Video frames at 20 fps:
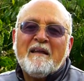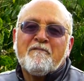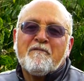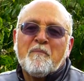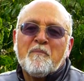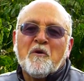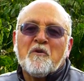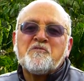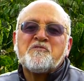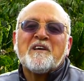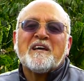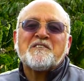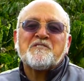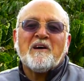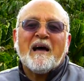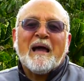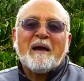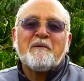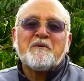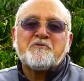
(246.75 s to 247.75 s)
And from those
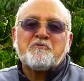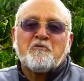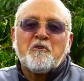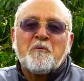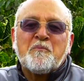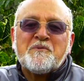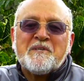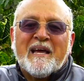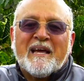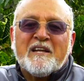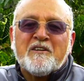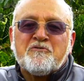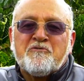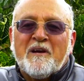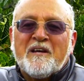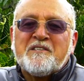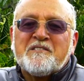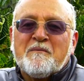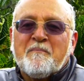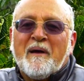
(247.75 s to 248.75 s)
six language groups, they can
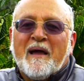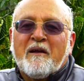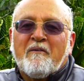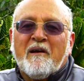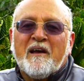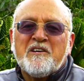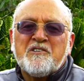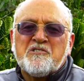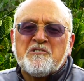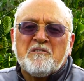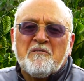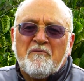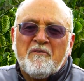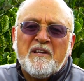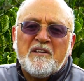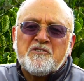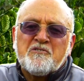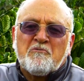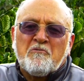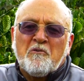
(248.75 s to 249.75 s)
trace the migration
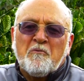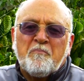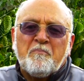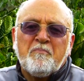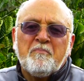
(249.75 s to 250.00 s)
of each group.